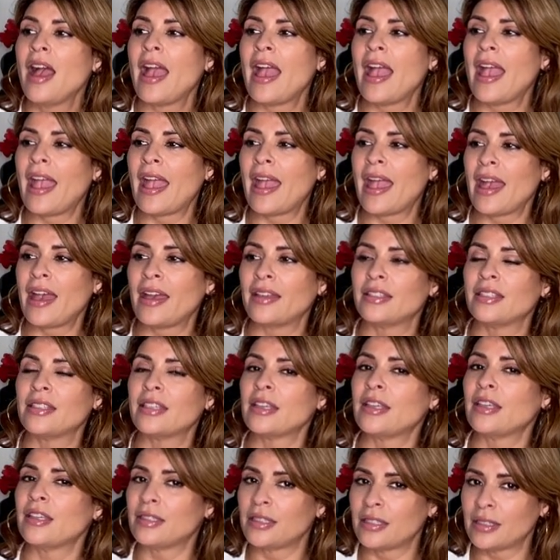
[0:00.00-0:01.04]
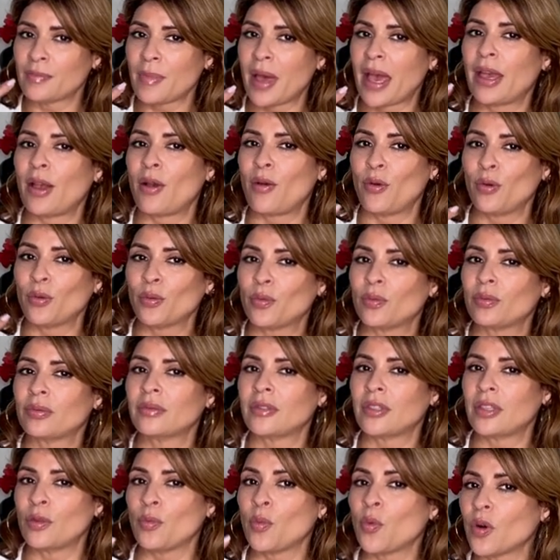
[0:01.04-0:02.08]
and it's my own,
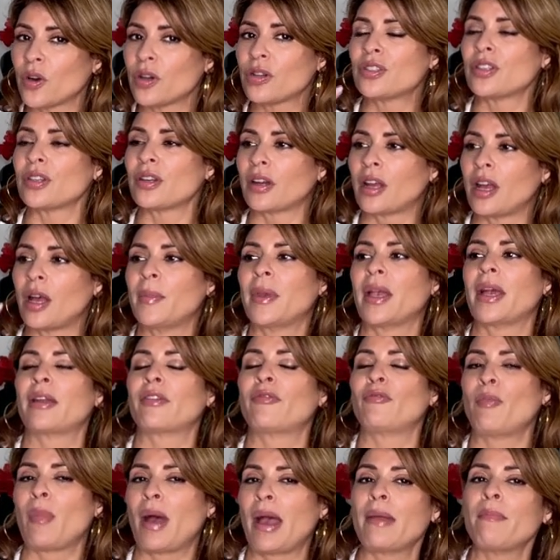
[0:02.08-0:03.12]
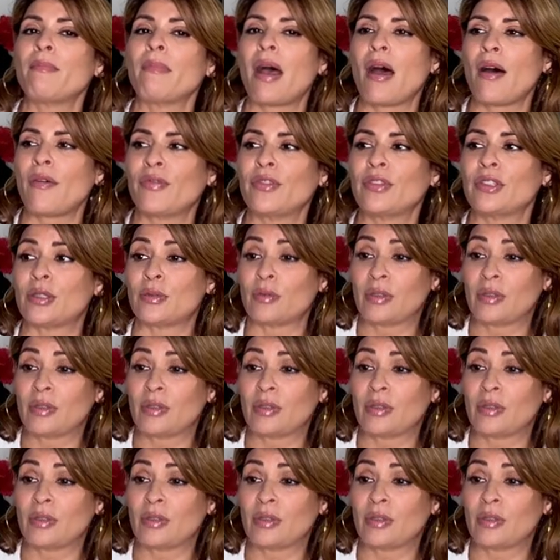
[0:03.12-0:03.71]
the words that are coming out of my mouth,